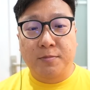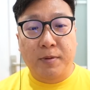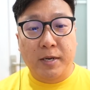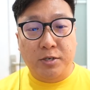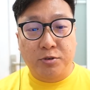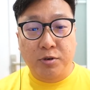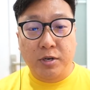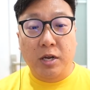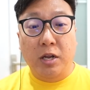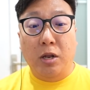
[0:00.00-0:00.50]

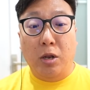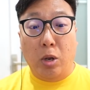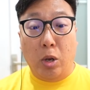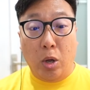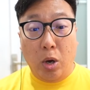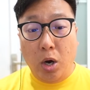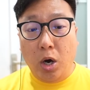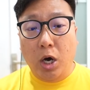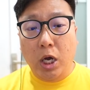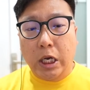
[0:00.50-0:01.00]
battery a
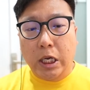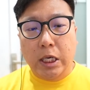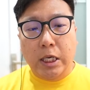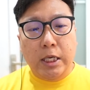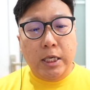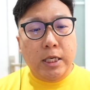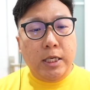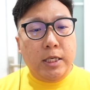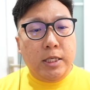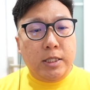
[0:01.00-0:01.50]
lot.
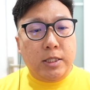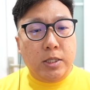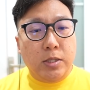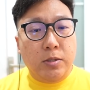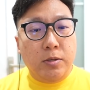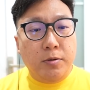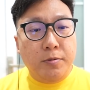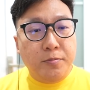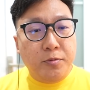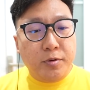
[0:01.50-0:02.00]

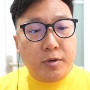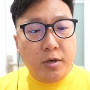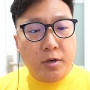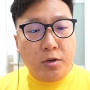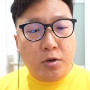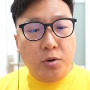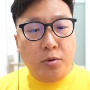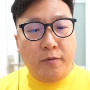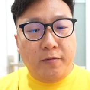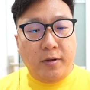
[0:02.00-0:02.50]
So we're gonna
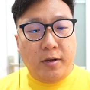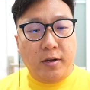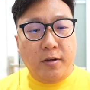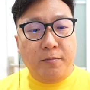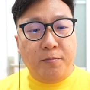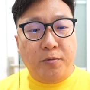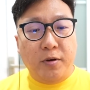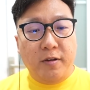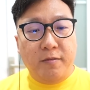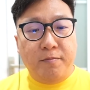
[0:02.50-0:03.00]
go with another
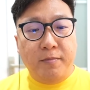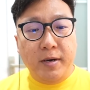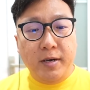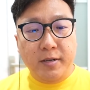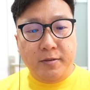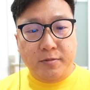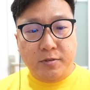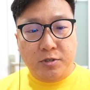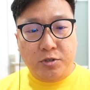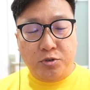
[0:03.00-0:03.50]
Brave
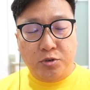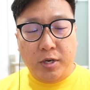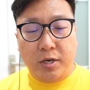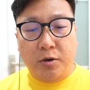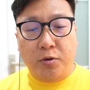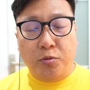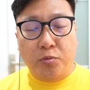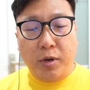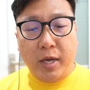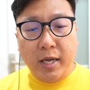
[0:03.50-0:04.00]
Bird straight
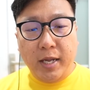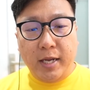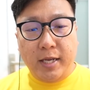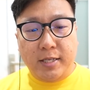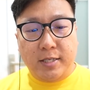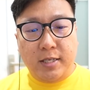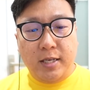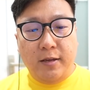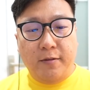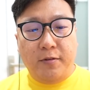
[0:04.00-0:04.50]
away.
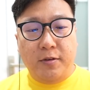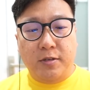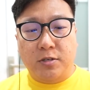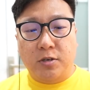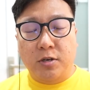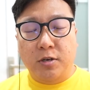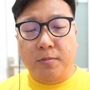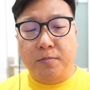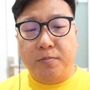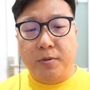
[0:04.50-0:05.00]
Let's see if he's
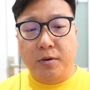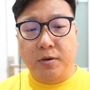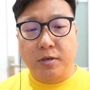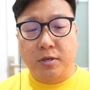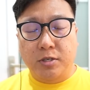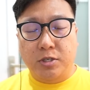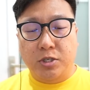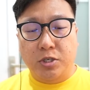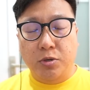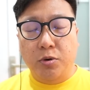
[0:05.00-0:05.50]
gonna burn
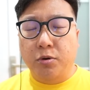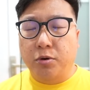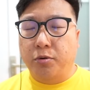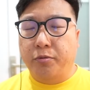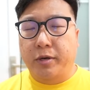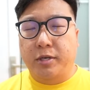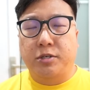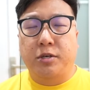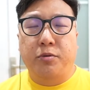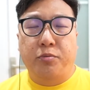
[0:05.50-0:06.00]
the shield. Oh
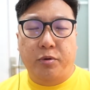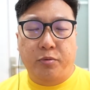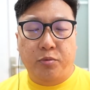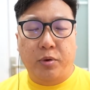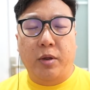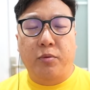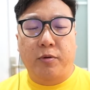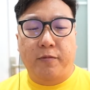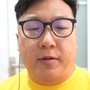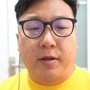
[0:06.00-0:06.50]
no, actually we
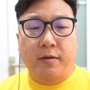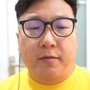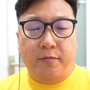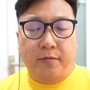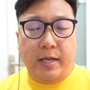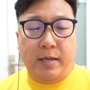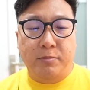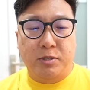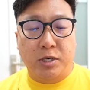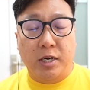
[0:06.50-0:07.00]
went with the
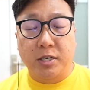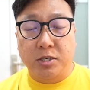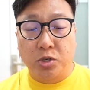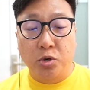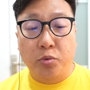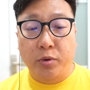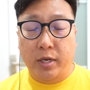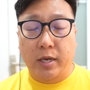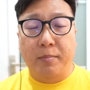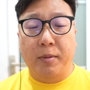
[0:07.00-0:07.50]
Flame Charge,
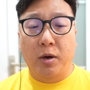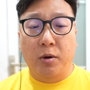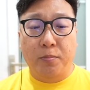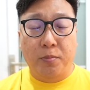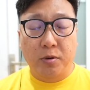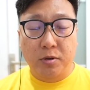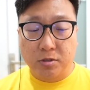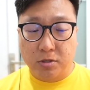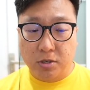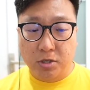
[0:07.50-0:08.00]
knowing that my
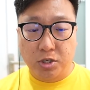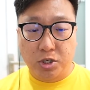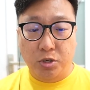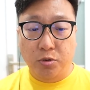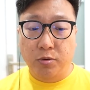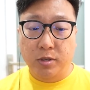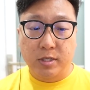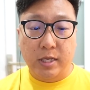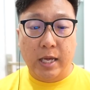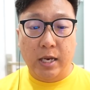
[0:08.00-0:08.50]
opponent is gonna
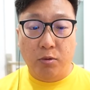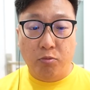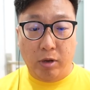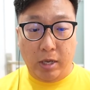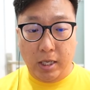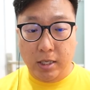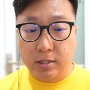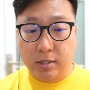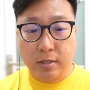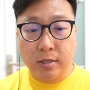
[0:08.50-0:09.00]
shoot this
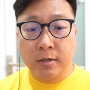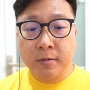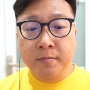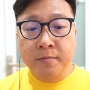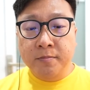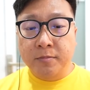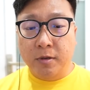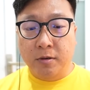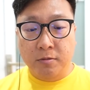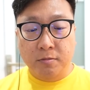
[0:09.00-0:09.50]
anyways.
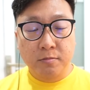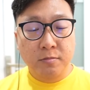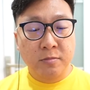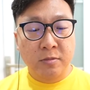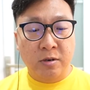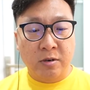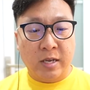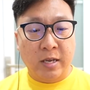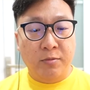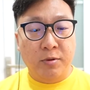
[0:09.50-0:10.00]
So,
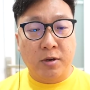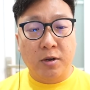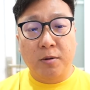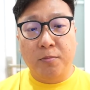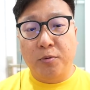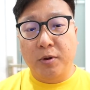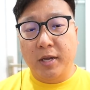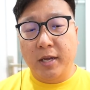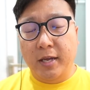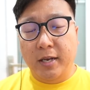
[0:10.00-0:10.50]
okay, we're gonna
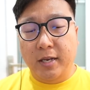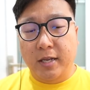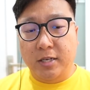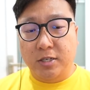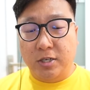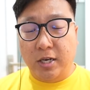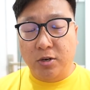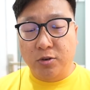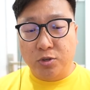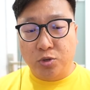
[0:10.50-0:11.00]
bring in the
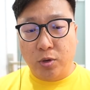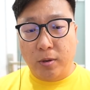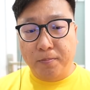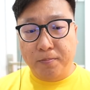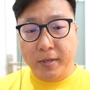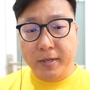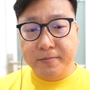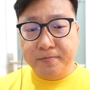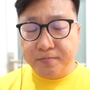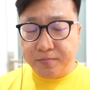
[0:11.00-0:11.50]
Shadow
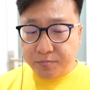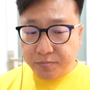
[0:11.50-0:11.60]
Swampert.